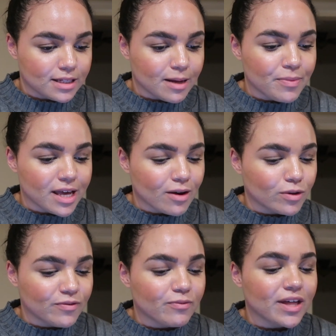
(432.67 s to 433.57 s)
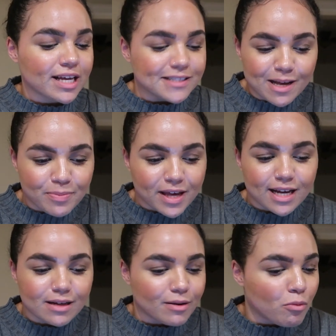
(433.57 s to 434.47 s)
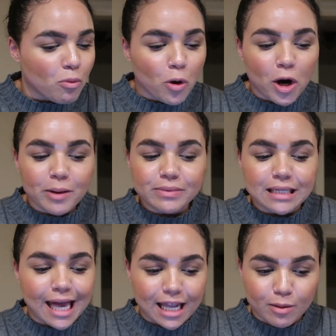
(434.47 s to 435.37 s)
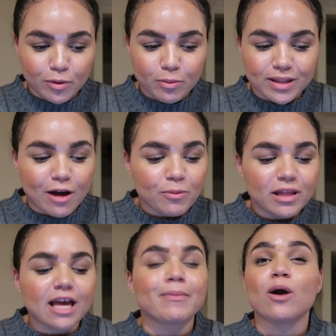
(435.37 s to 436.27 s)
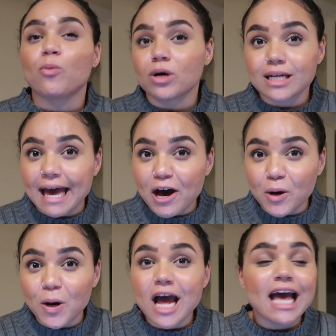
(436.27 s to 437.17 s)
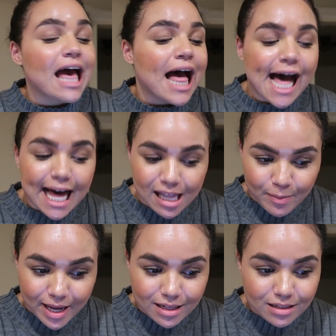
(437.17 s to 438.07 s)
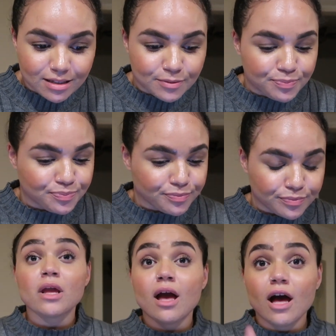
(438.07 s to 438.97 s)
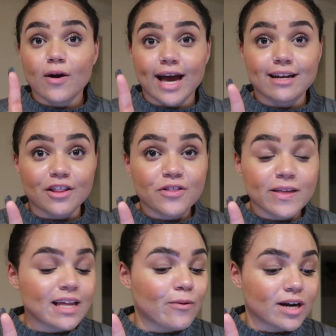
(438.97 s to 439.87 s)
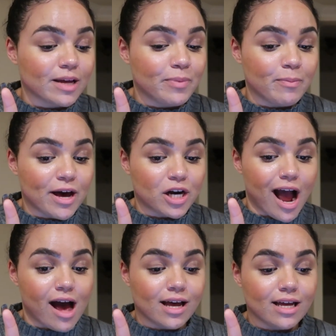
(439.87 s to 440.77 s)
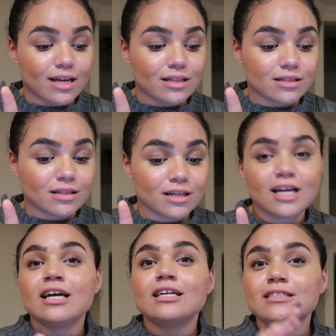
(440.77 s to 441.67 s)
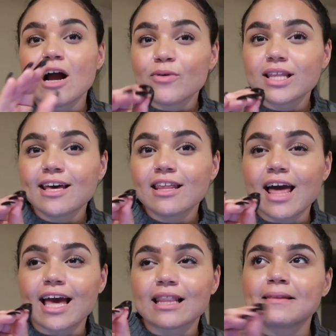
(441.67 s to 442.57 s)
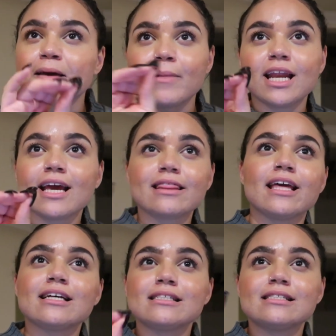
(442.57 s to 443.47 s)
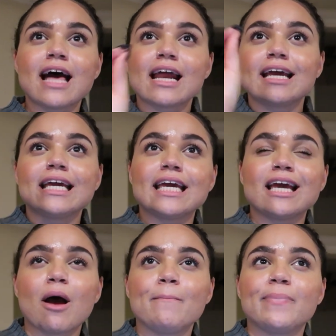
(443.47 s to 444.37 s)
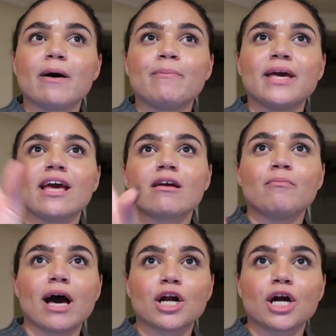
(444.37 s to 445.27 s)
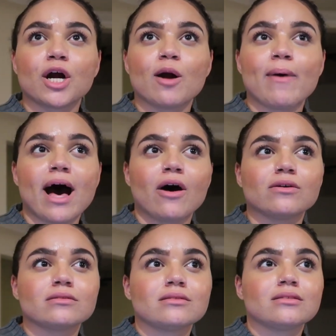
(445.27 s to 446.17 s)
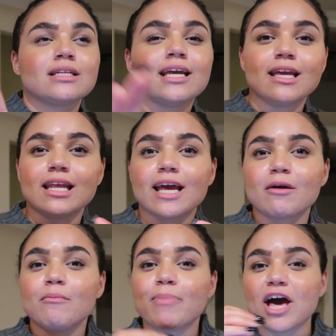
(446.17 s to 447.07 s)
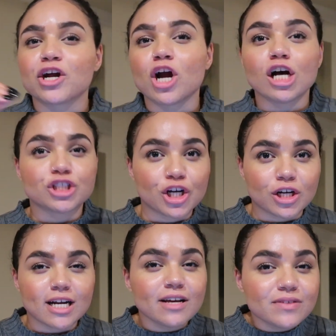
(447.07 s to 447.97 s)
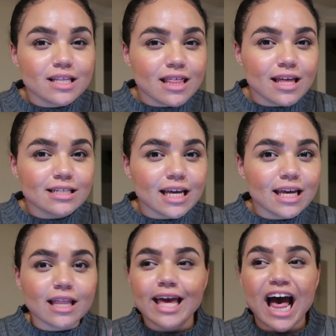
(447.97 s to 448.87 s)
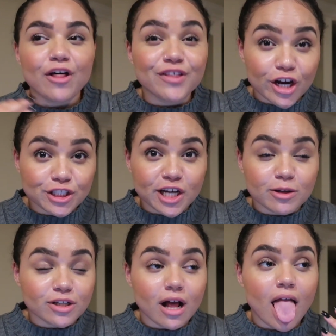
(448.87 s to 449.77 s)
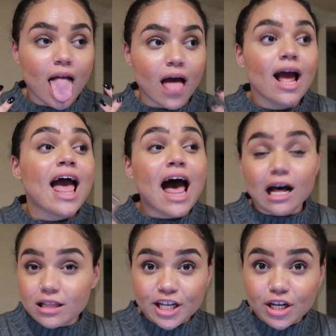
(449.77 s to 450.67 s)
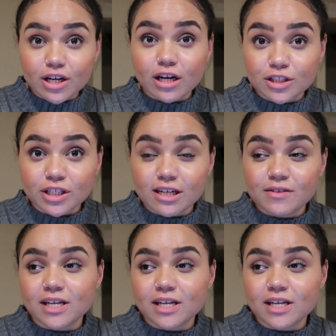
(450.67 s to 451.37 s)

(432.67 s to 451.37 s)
Something, we'll think of something more obtainable, but that will be like my workout element. Okay, another thing that I want to be better at is not really like limiting things that I eat, but being better about eating better alternatives to the things I eat, like healthier alternatives.